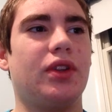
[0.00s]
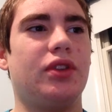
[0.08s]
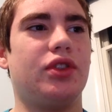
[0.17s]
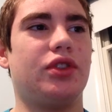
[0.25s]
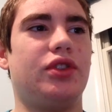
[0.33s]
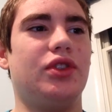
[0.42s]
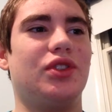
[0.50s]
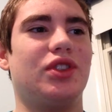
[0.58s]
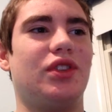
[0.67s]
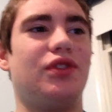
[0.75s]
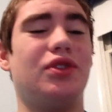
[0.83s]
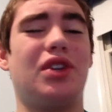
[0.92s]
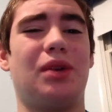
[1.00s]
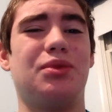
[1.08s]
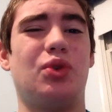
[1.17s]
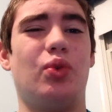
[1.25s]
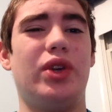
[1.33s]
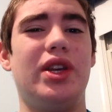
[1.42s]
Just use it a few times
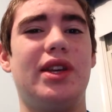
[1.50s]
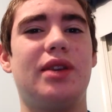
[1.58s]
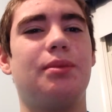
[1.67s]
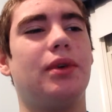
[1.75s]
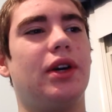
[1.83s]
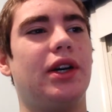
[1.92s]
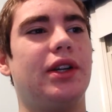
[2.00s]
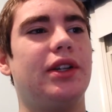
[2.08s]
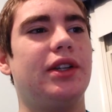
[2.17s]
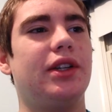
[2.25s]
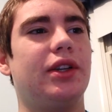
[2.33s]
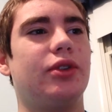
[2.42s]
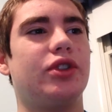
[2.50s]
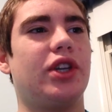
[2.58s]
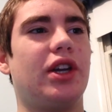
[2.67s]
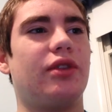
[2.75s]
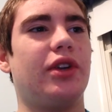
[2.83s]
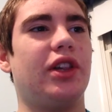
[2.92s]
a week, but what you
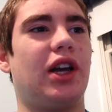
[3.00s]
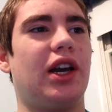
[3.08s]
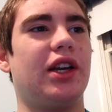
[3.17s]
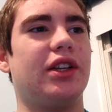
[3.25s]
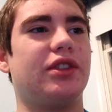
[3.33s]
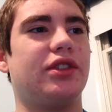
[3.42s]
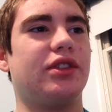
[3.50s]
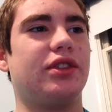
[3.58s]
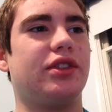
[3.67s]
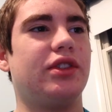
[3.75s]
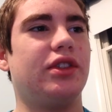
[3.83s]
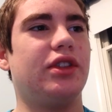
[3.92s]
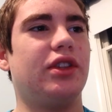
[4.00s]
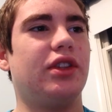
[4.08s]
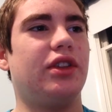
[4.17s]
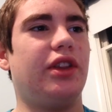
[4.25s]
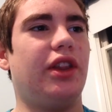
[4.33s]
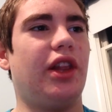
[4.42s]
got to realize is
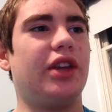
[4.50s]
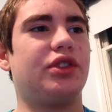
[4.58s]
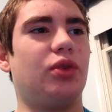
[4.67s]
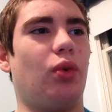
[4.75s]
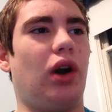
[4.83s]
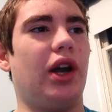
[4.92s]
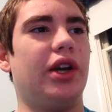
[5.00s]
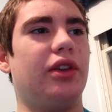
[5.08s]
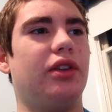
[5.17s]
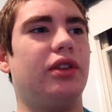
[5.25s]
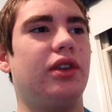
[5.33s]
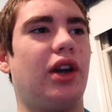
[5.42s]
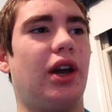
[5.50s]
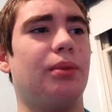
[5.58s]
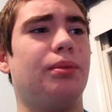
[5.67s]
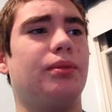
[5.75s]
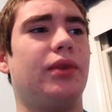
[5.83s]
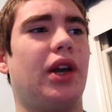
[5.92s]
they last a while.
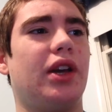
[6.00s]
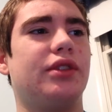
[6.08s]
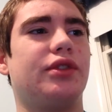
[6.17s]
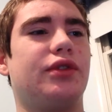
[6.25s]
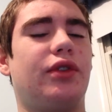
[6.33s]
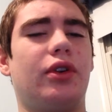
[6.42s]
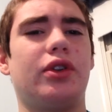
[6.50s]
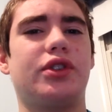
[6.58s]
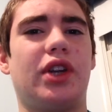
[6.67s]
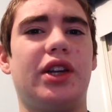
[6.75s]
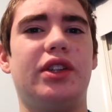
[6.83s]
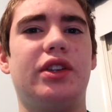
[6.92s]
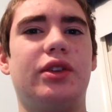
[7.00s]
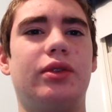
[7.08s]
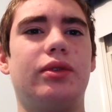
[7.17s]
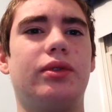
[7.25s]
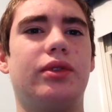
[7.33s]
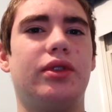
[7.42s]
As far as I
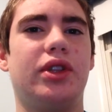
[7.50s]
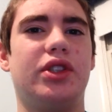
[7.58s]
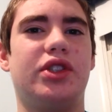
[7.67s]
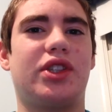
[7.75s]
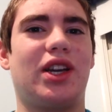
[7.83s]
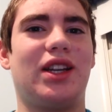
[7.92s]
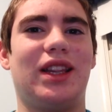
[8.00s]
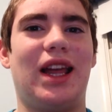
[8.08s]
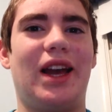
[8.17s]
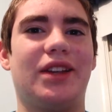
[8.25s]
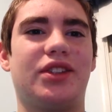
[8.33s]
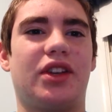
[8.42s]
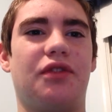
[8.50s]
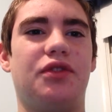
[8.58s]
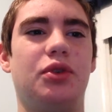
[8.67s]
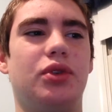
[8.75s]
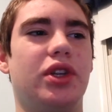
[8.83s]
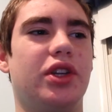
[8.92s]
know, they just kind of last like a
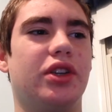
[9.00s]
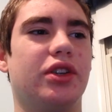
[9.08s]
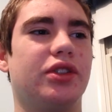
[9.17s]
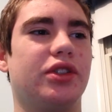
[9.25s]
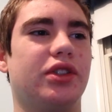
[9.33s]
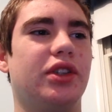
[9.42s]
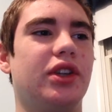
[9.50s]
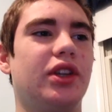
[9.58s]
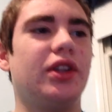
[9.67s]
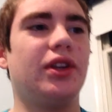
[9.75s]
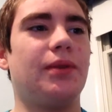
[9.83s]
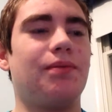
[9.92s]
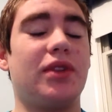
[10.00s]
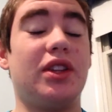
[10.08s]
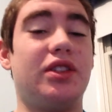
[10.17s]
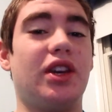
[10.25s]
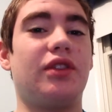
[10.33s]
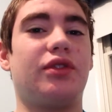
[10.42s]
few years, and it
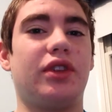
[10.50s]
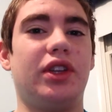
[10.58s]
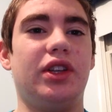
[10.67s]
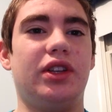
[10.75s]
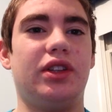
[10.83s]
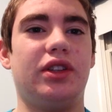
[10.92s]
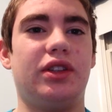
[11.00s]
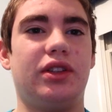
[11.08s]
definitely